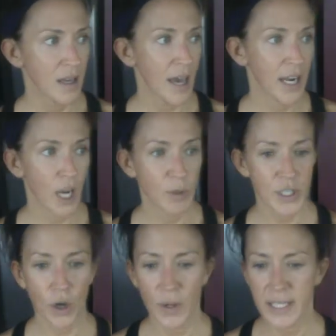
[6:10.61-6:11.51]
And I was
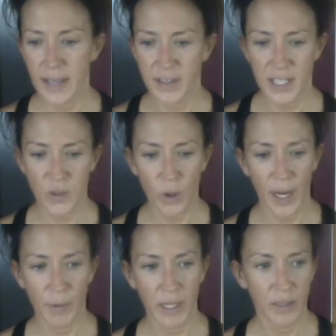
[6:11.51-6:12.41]
always, and this is why
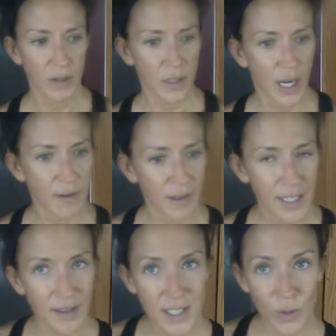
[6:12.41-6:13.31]
I would, I'd
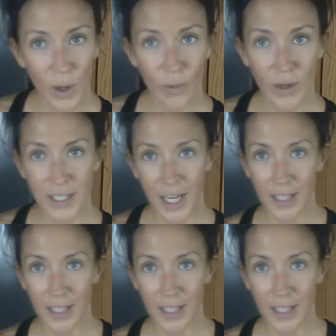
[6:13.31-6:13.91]
lean this way one day